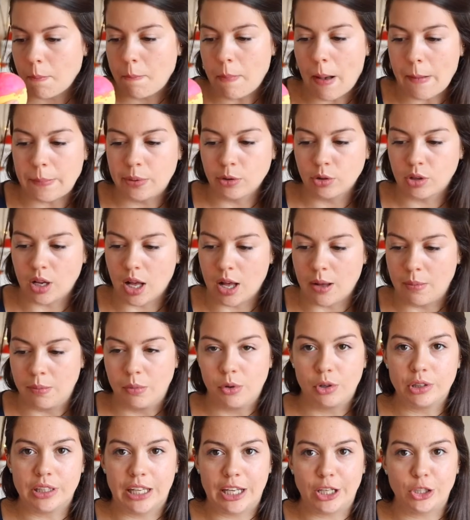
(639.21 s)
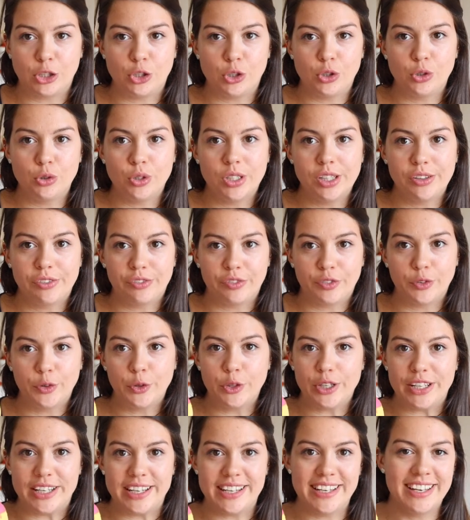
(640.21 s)
bubblegum or like tutti
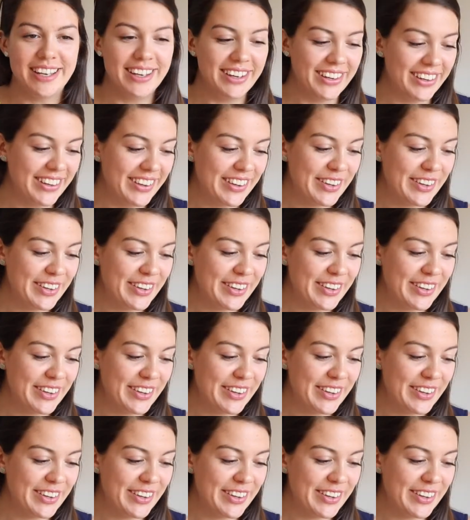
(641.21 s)
frutti.